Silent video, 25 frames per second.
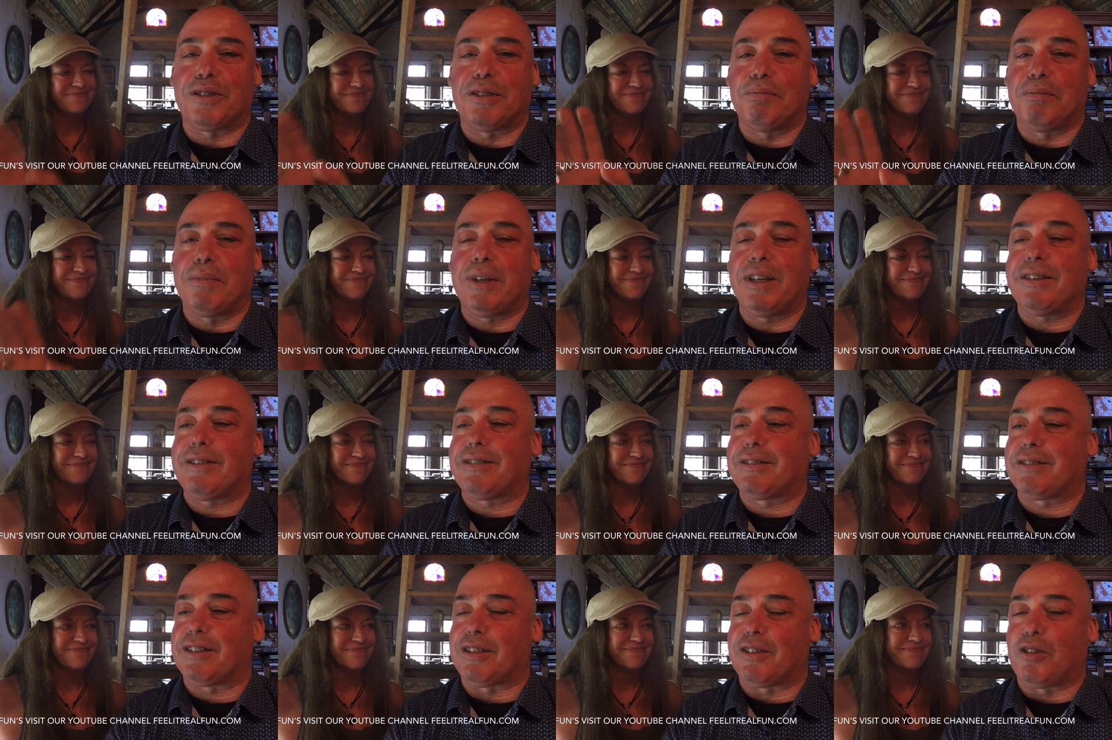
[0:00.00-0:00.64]

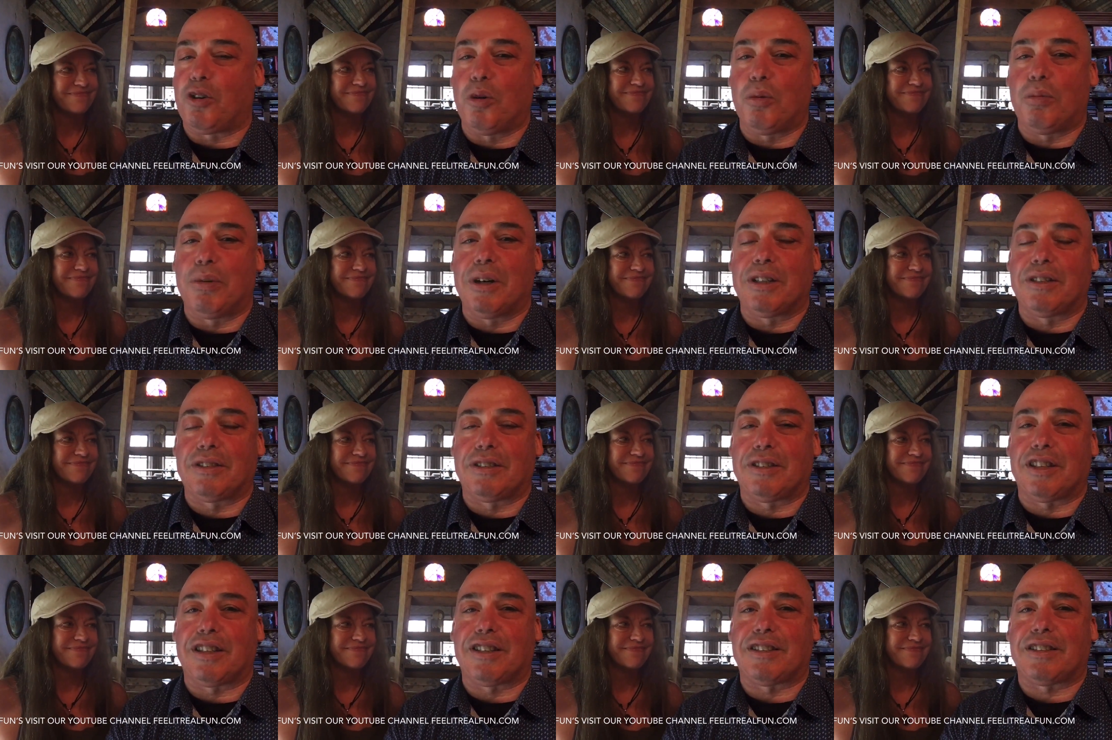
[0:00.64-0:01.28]
Speaker 1: bits and a whole bunch
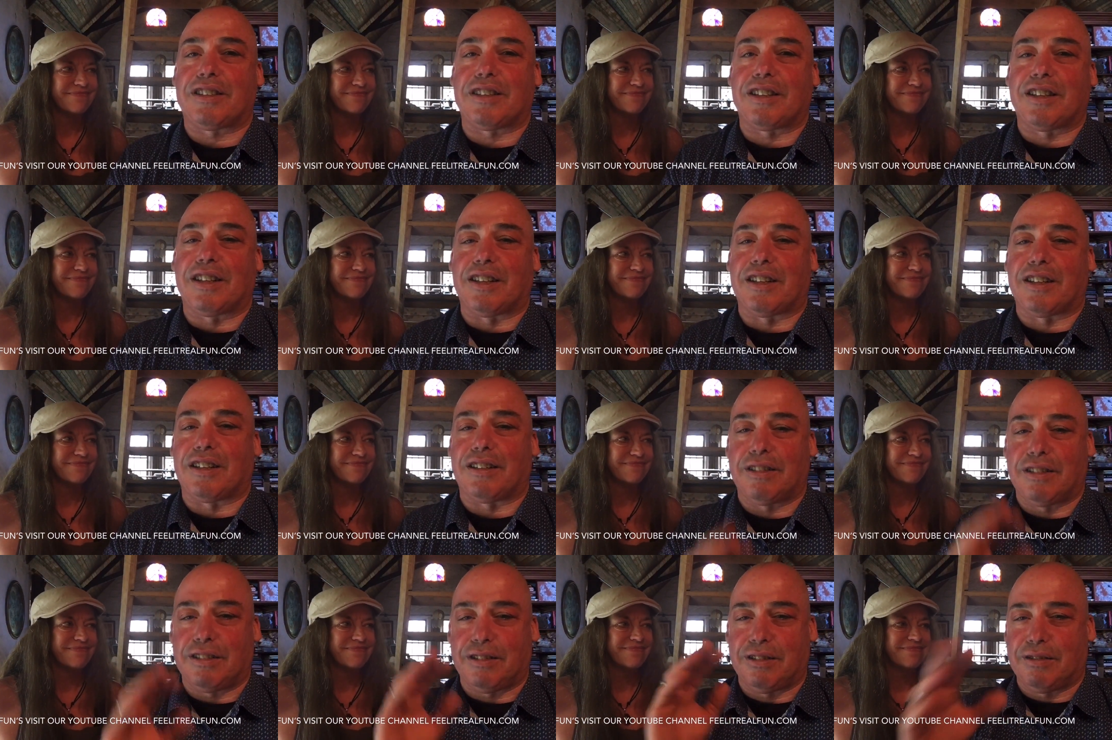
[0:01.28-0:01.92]
that uh,
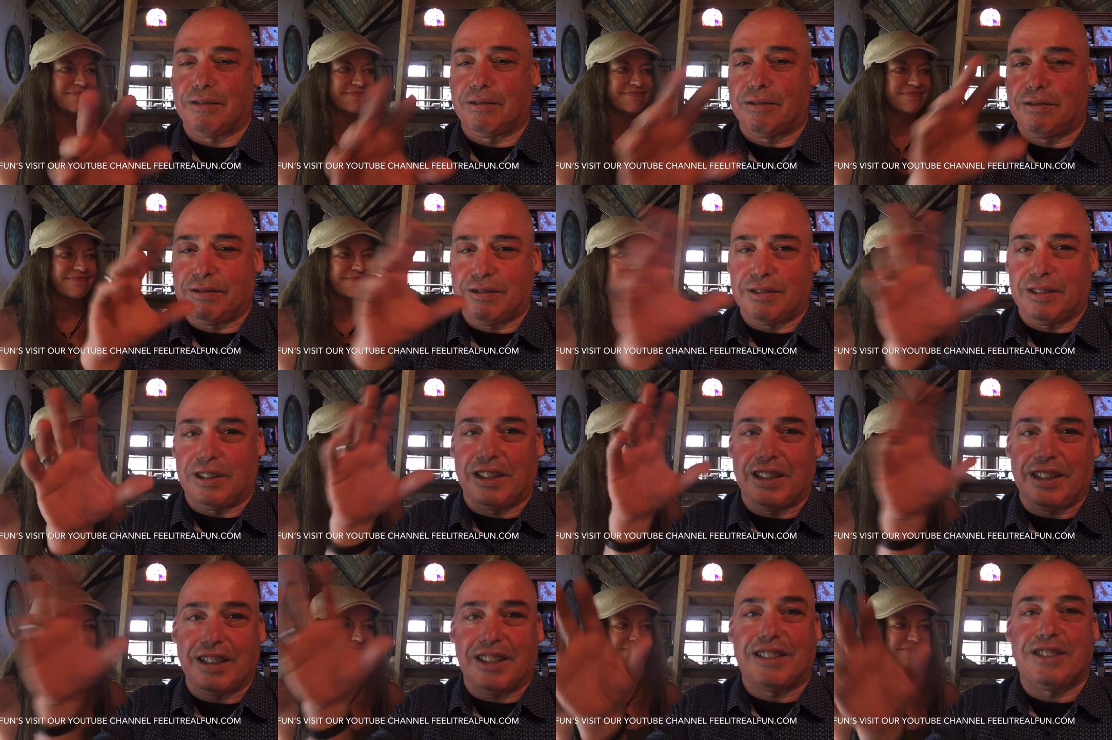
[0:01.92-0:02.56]

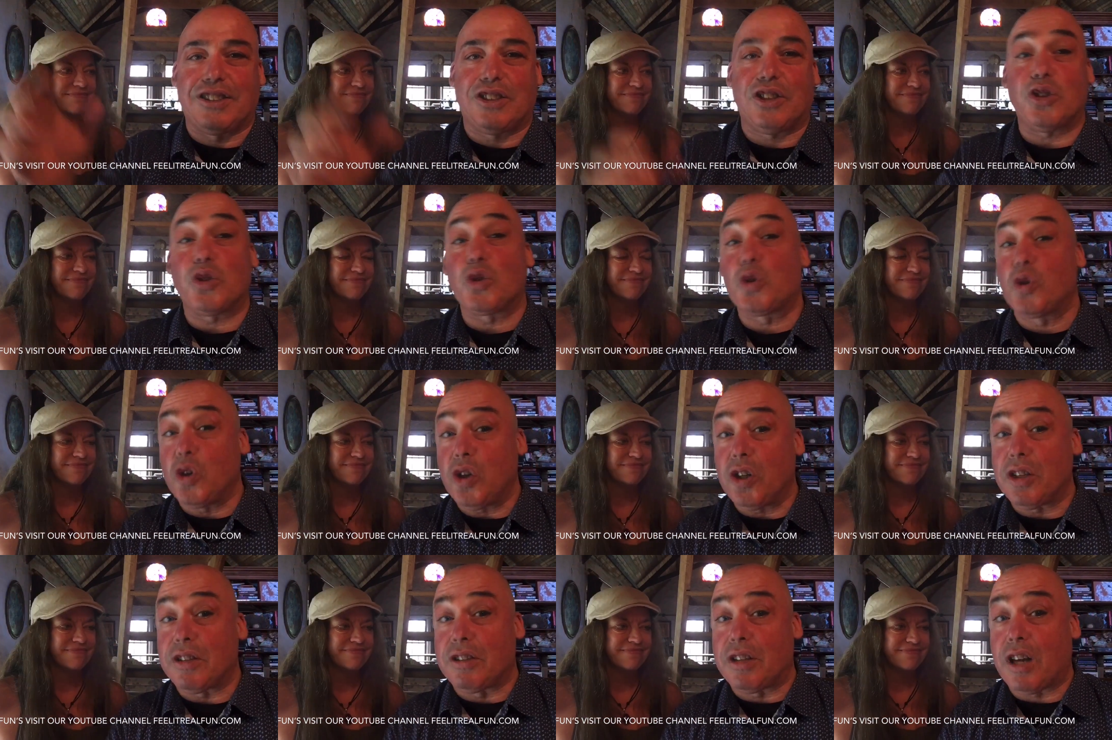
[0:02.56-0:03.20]
it's just
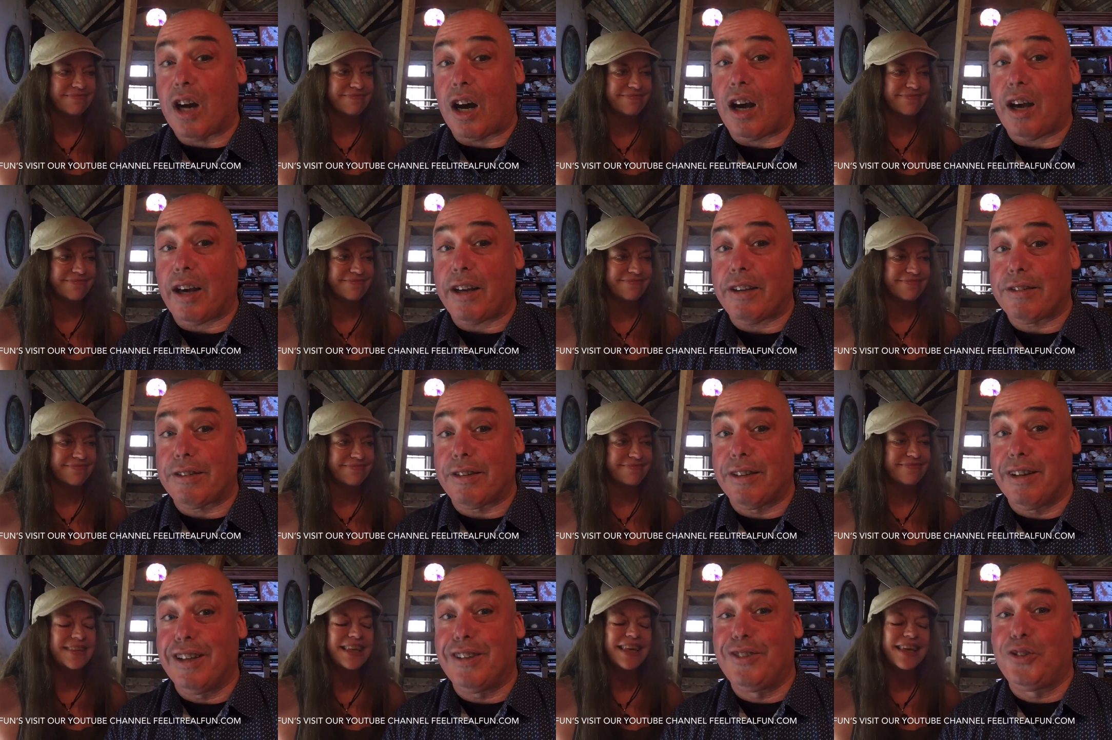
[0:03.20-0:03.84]
good, guys.
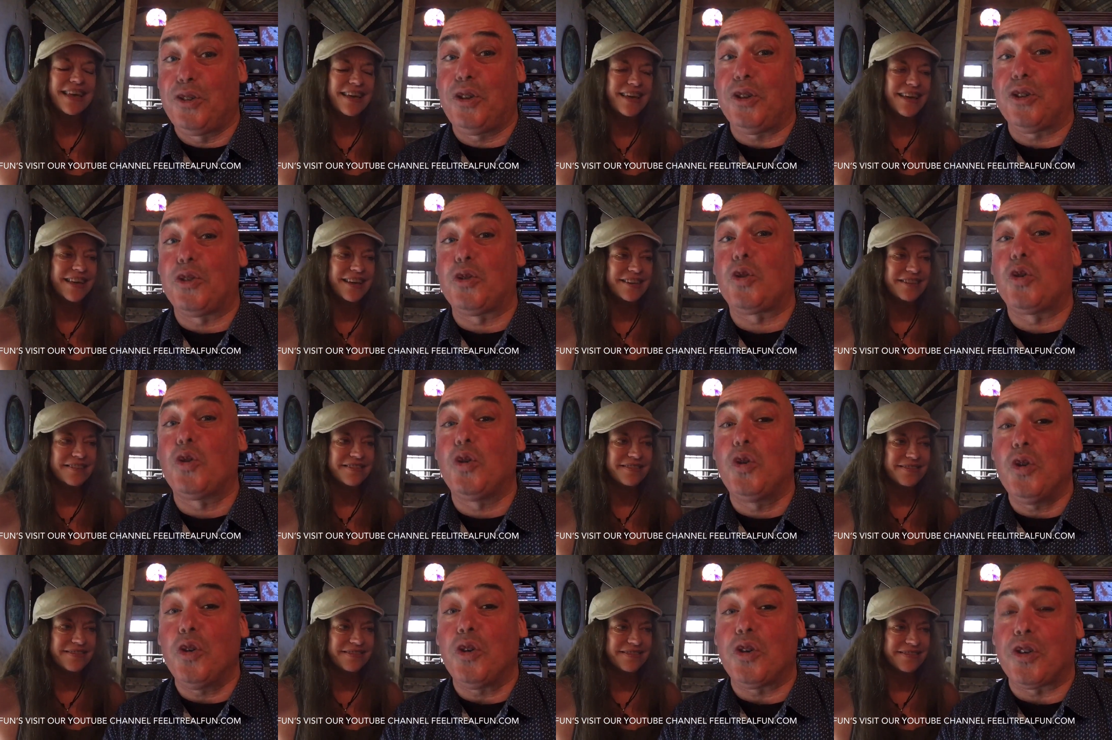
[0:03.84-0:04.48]
It's yeah. just
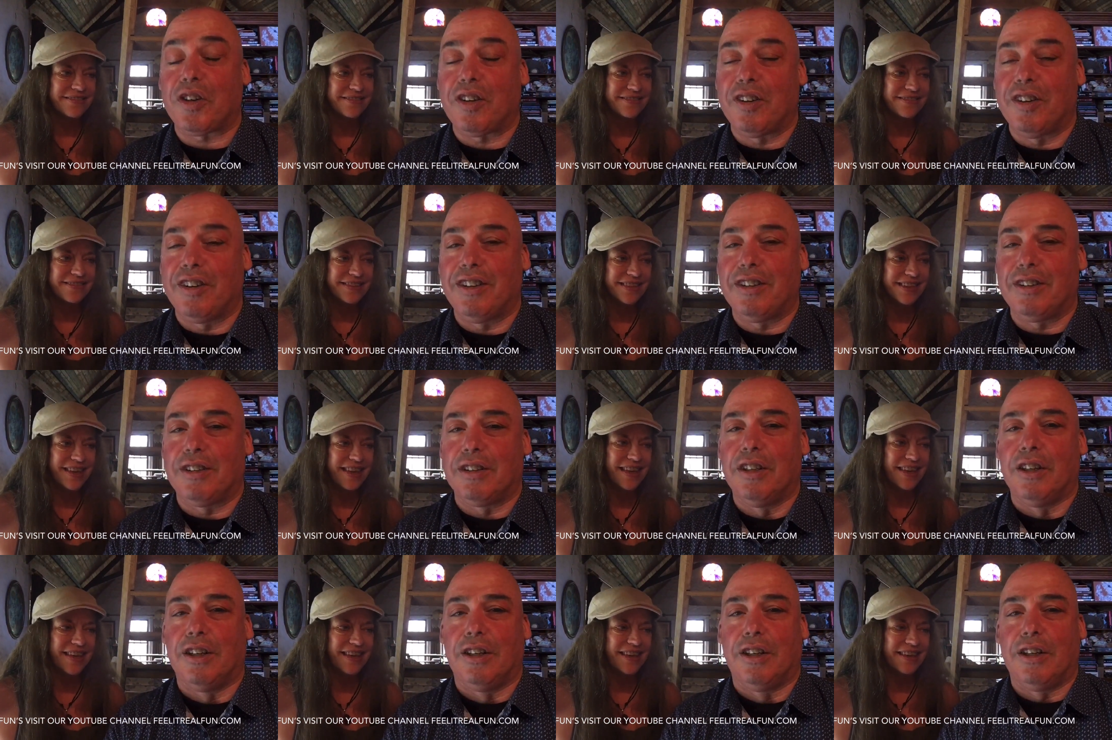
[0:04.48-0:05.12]
good. It,
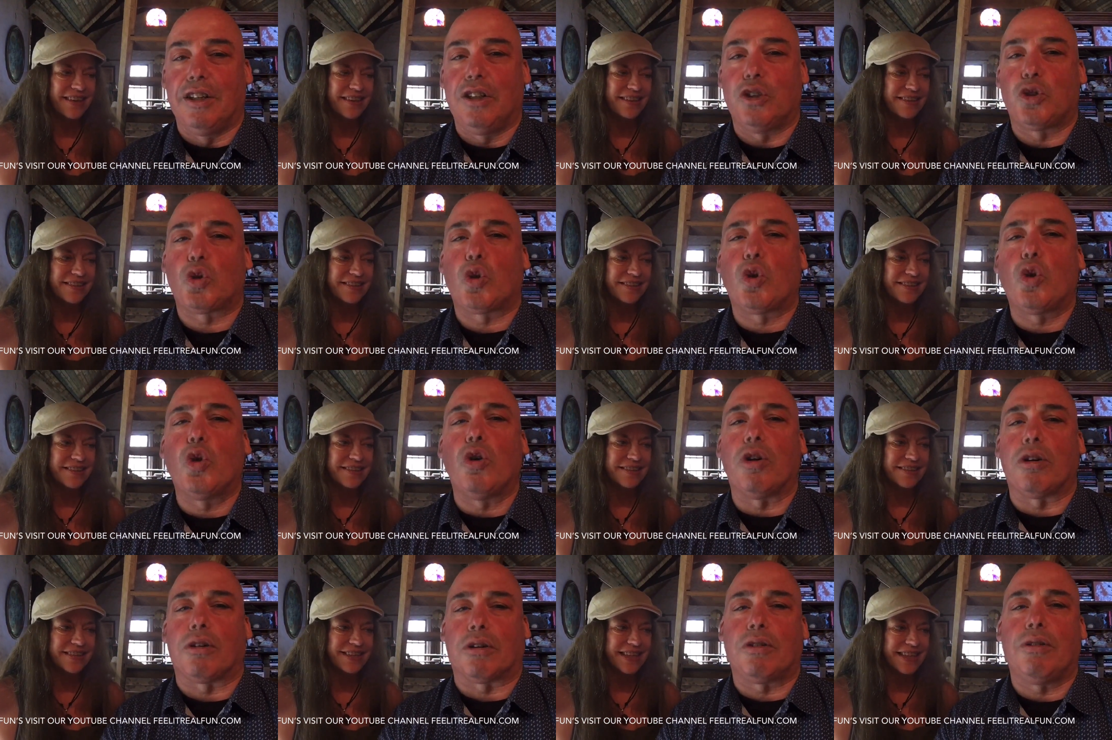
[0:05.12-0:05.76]
yeah. It's
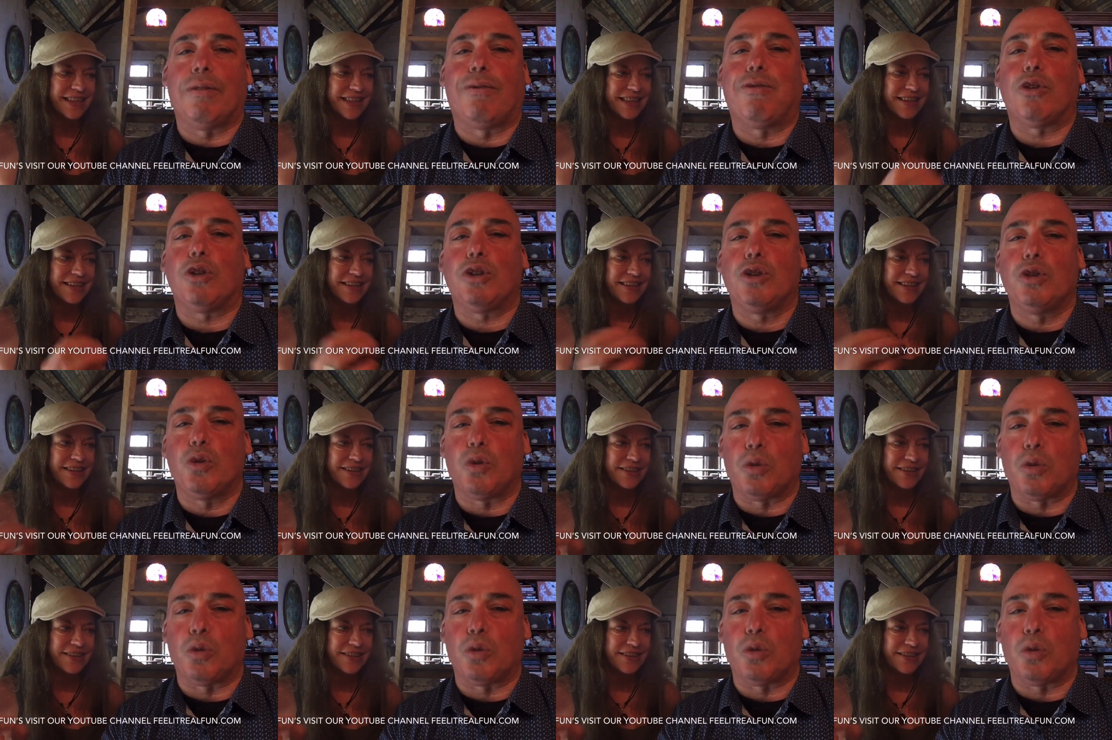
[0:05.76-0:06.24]
good. Good for you.